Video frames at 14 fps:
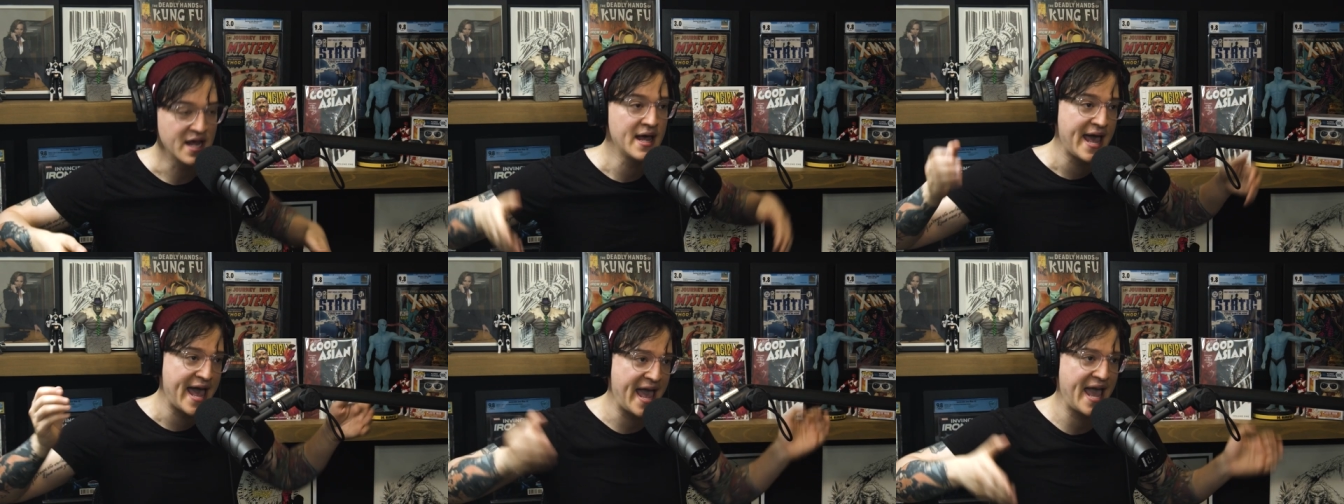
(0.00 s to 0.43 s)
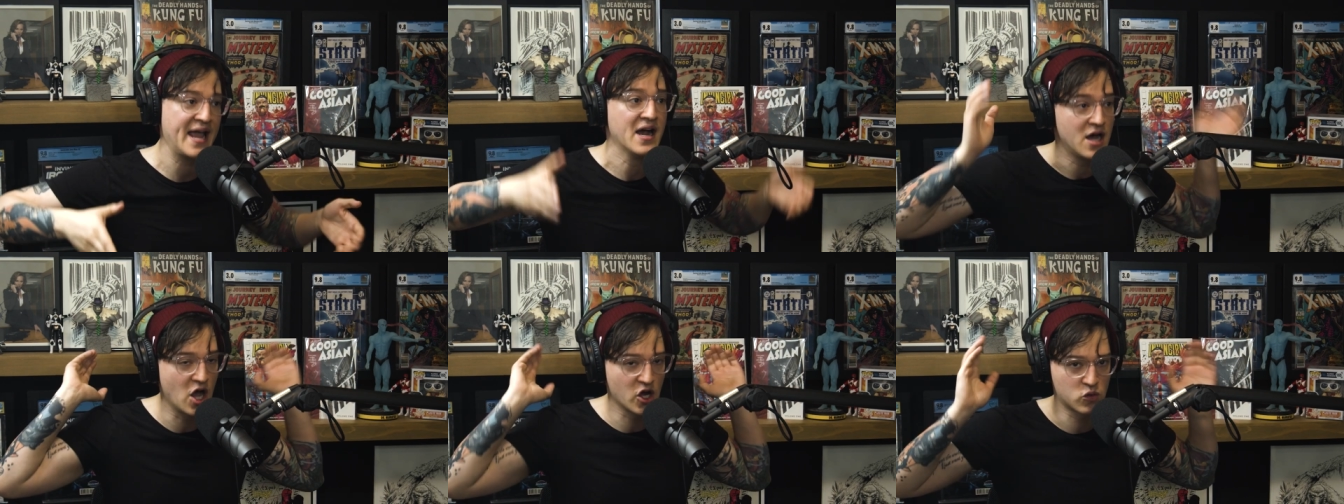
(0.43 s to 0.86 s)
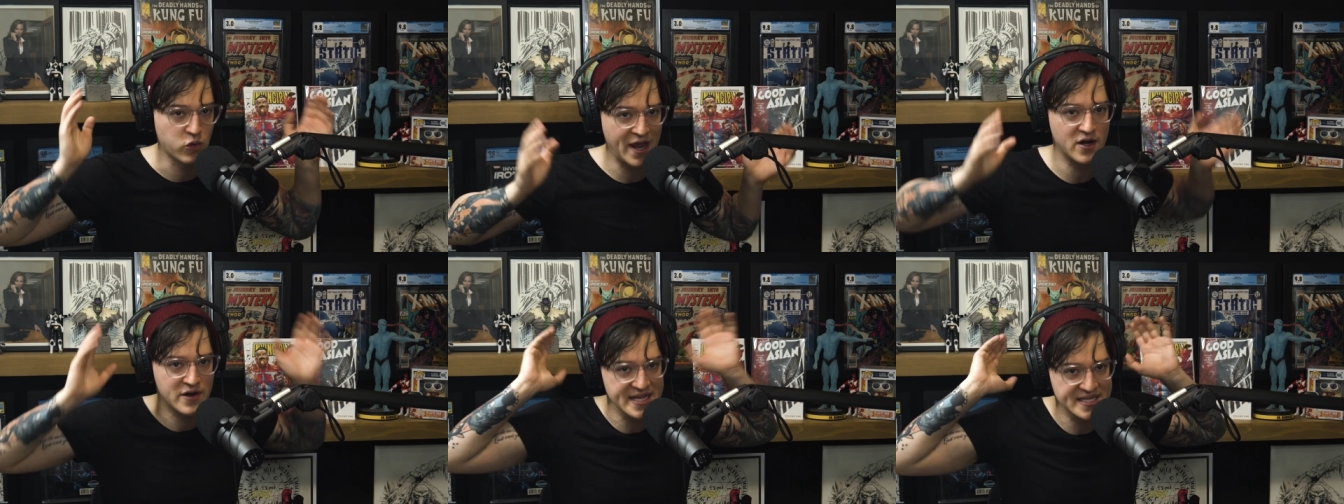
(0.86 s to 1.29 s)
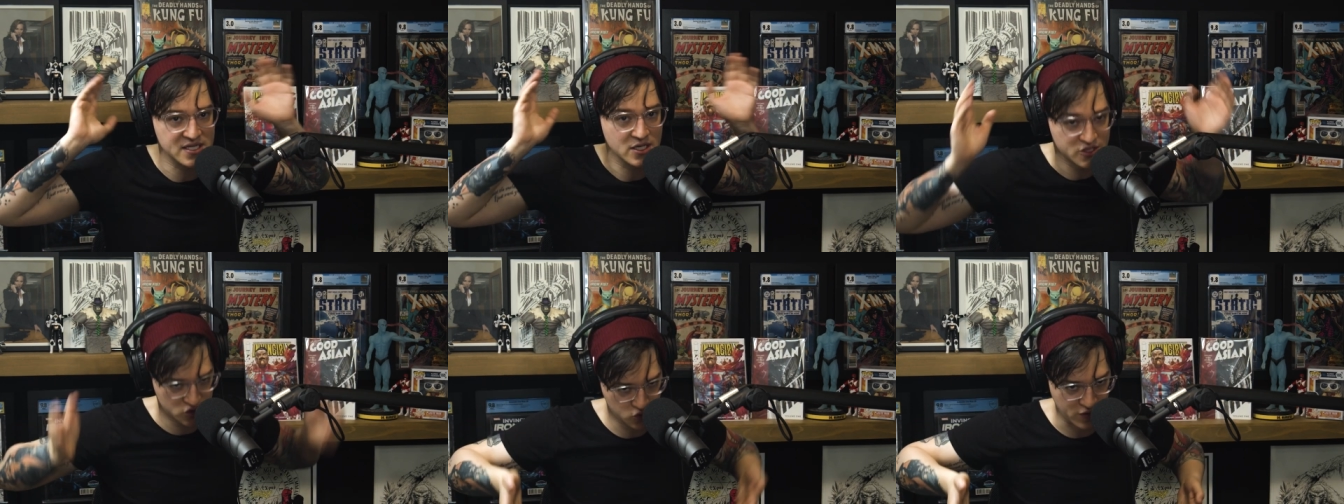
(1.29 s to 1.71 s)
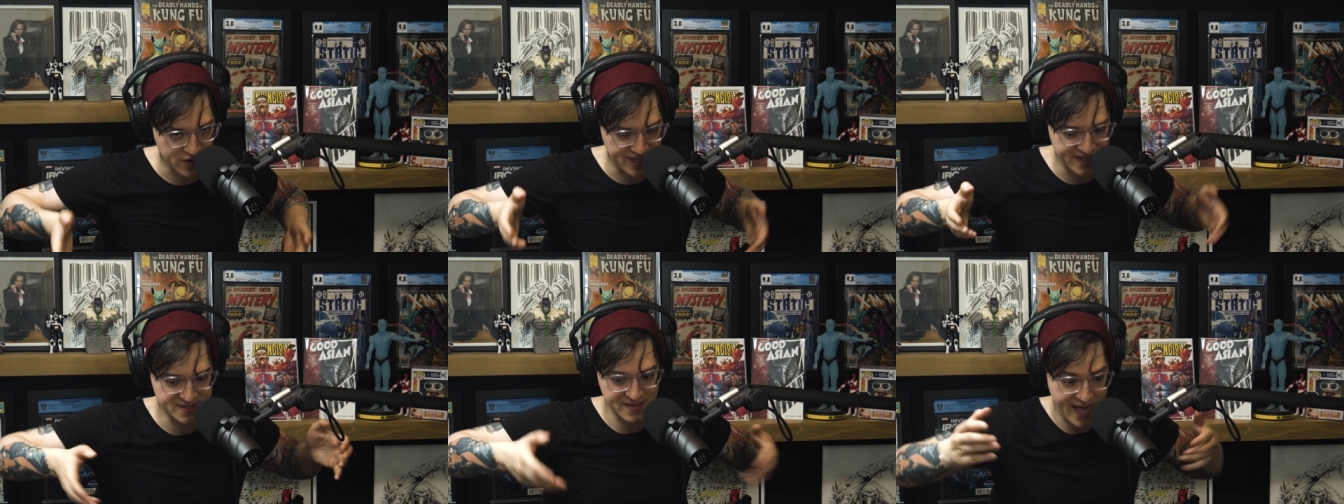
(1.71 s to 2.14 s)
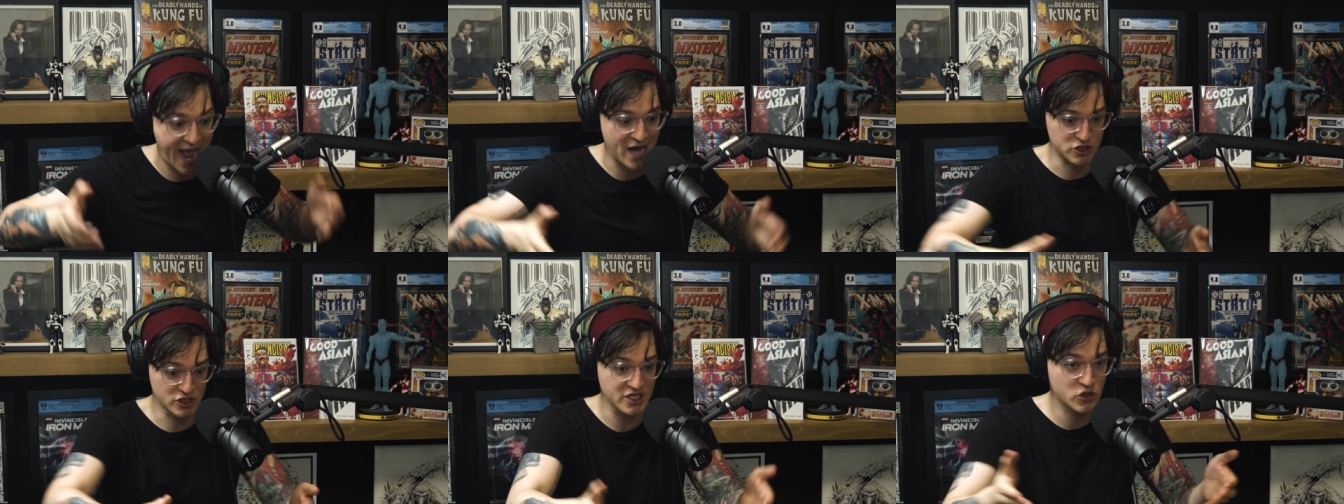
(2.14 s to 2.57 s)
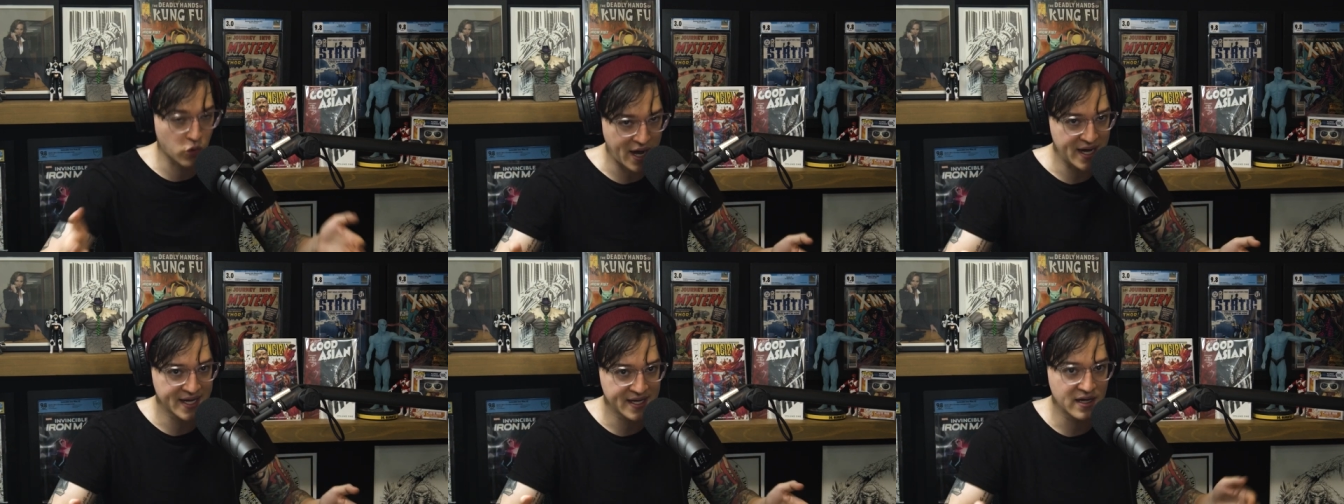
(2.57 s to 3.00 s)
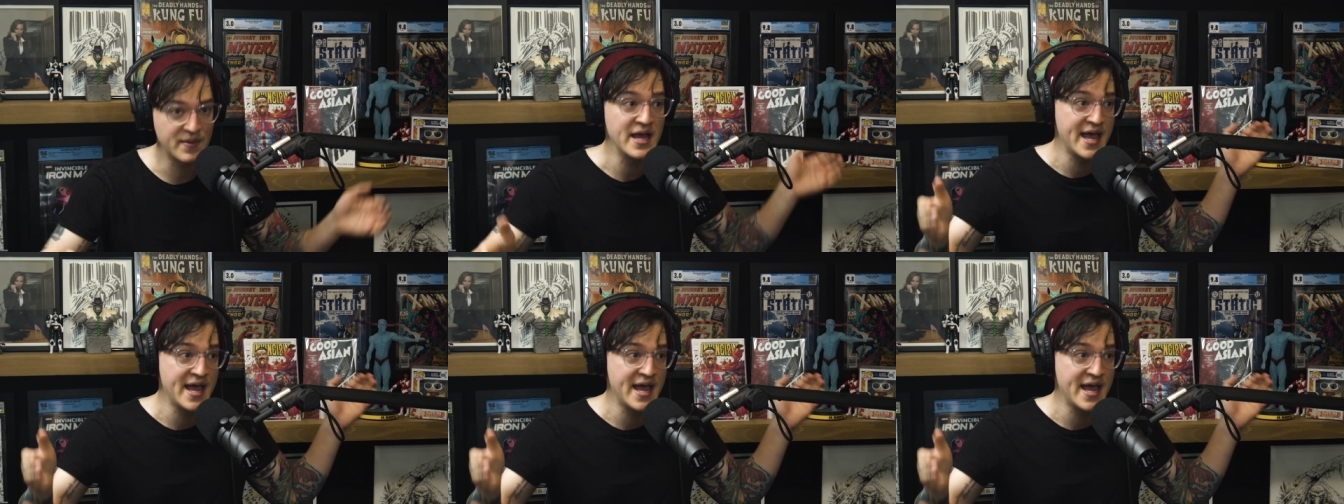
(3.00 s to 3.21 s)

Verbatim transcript: Hey, a grader is is actually grading them.